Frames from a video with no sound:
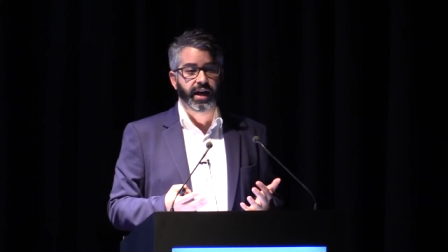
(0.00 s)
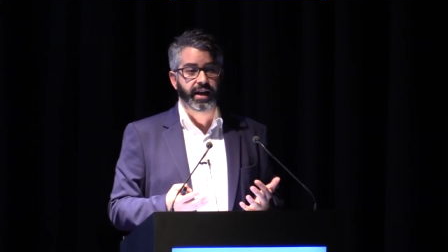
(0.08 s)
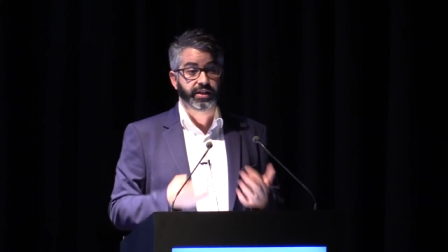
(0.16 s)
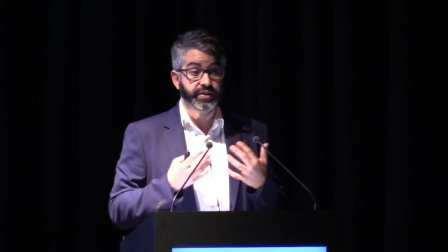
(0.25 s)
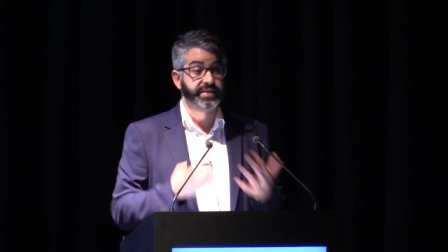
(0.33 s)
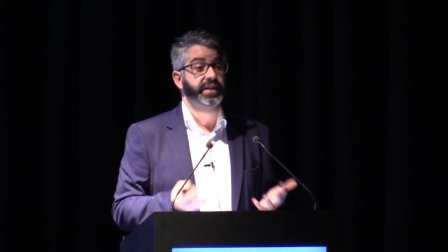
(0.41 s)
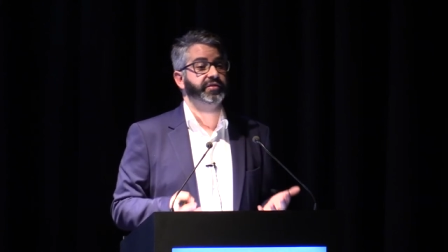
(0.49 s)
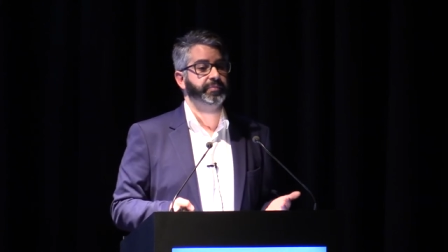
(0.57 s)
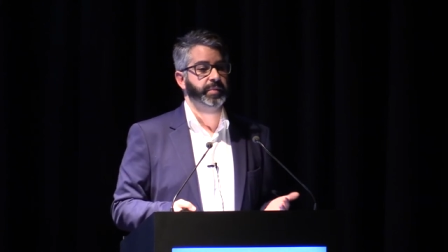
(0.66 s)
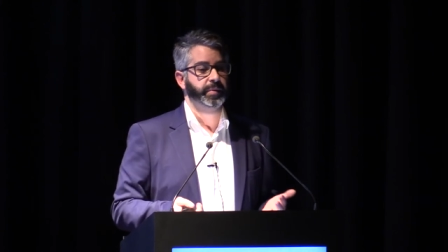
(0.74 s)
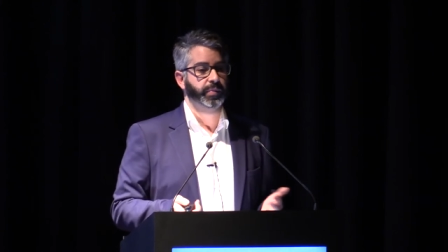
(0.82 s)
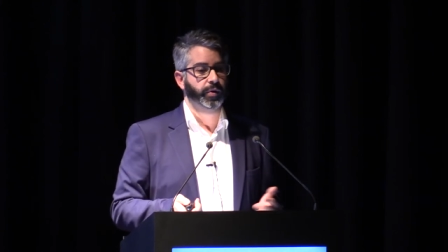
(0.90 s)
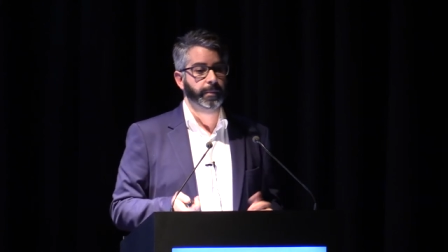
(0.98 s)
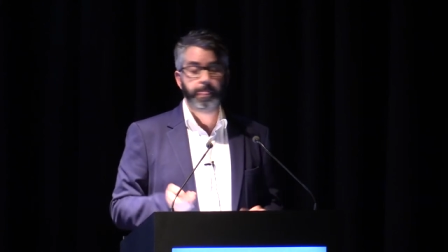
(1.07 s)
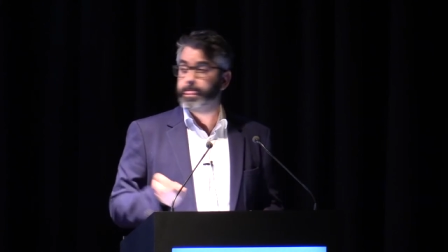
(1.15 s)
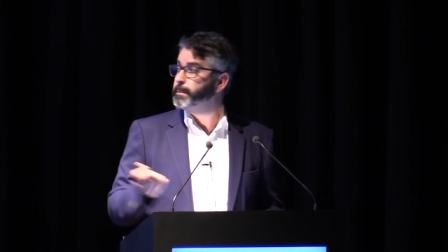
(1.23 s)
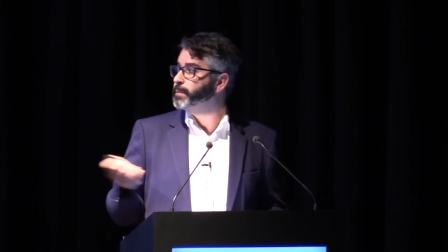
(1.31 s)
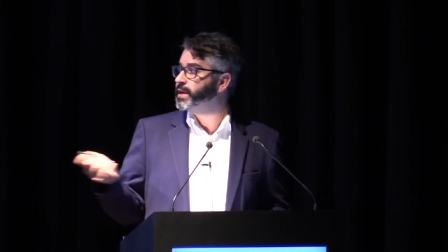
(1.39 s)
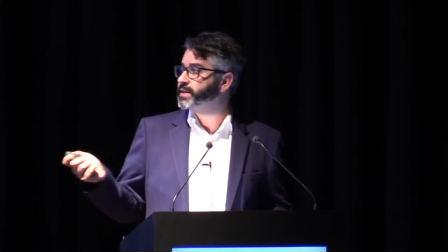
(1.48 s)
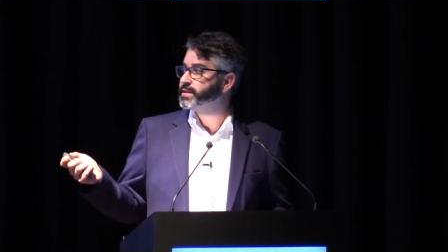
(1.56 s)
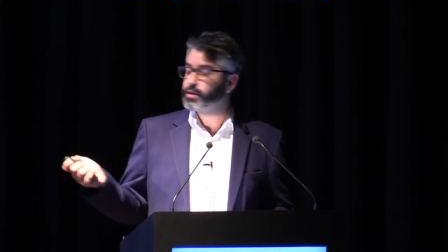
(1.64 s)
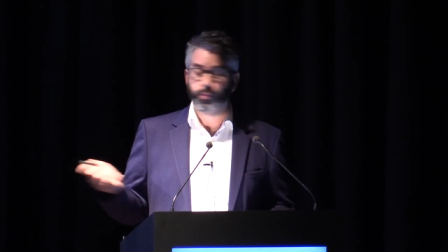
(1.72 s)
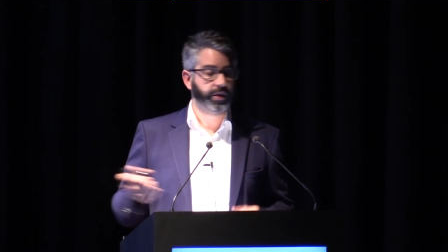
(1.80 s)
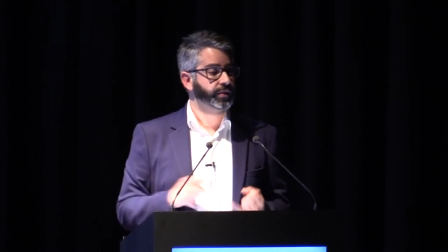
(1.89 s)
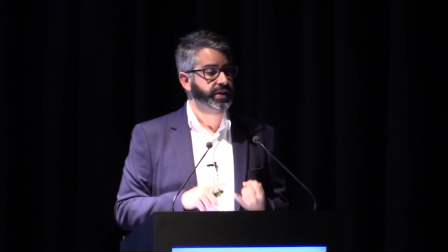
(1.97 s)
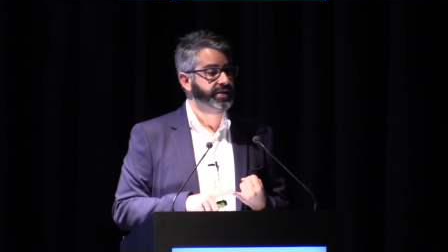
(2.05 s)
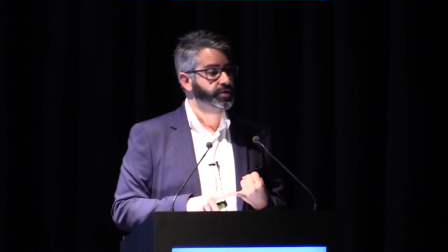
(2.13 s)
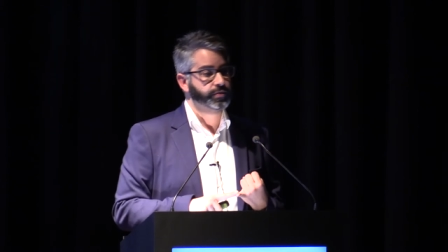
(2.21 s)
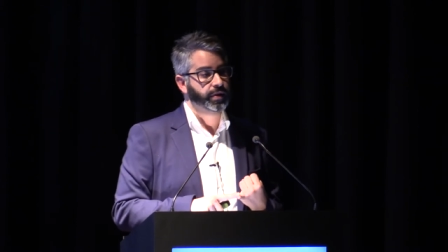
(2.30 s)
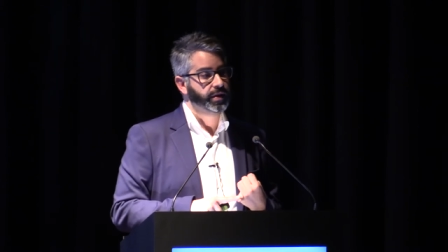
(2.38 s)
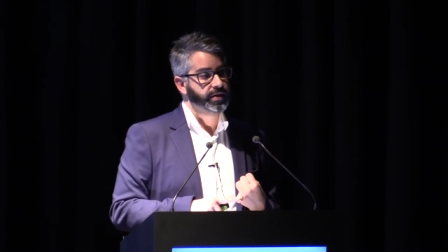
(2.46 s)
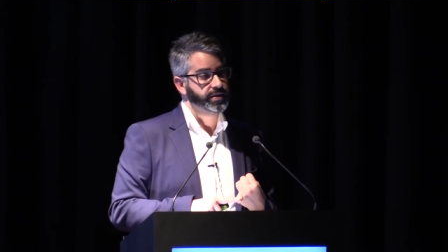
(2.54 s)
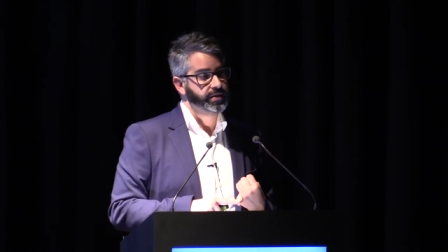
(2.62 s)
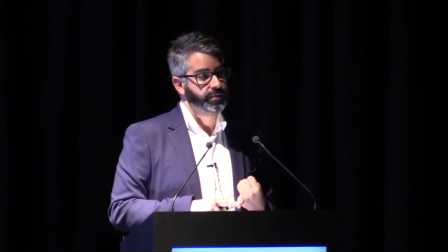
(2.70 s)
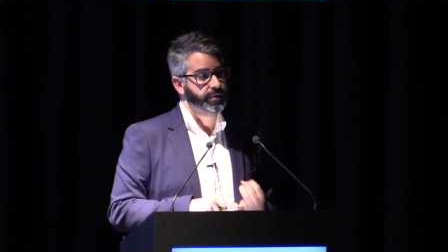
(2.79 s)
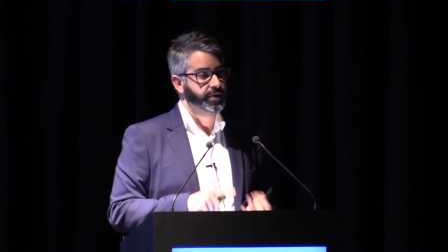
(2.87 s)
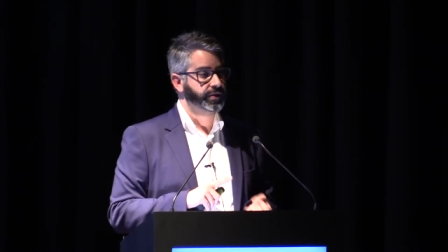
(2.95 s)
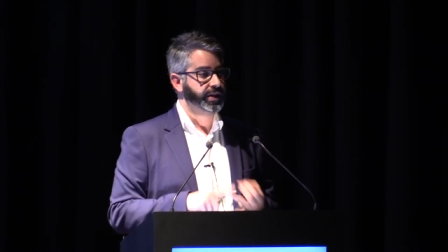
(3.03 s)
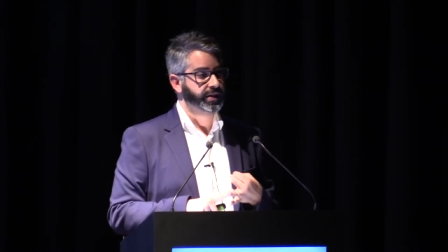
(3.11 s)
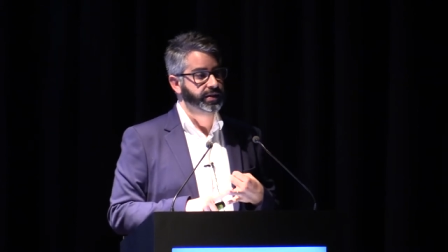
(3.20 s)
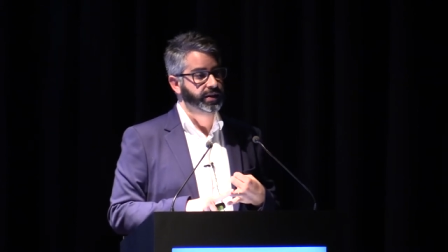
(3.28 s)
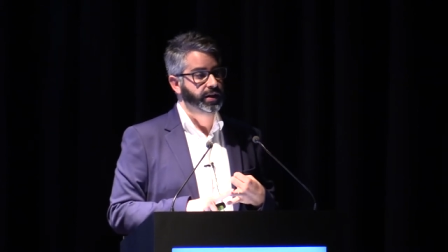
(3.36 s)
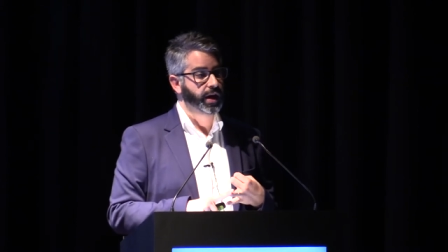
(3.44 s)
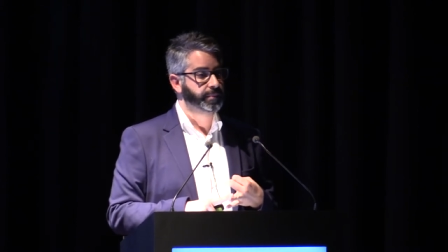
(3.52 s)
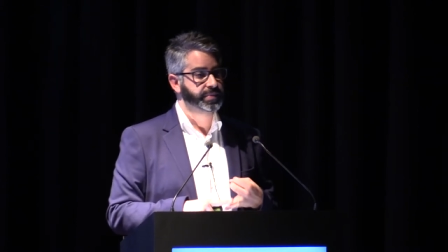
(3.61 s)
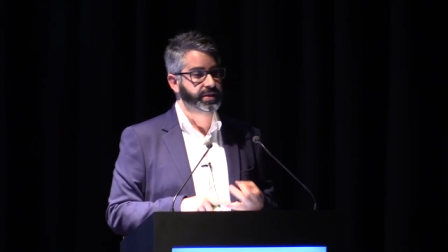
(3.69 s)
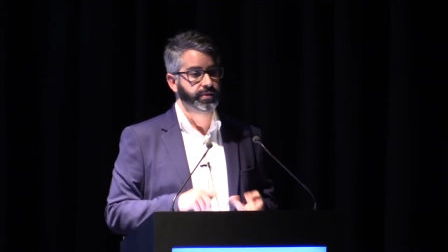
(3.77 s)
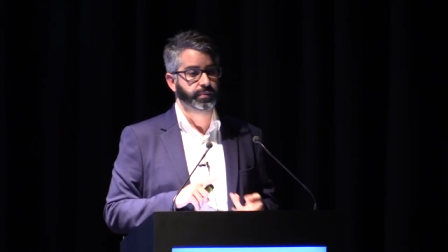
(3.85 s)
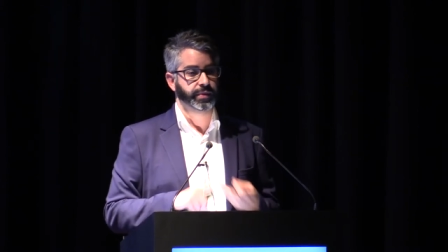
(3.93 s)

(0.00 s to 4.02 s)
and to save people. But we don't need straws. We don't need cups.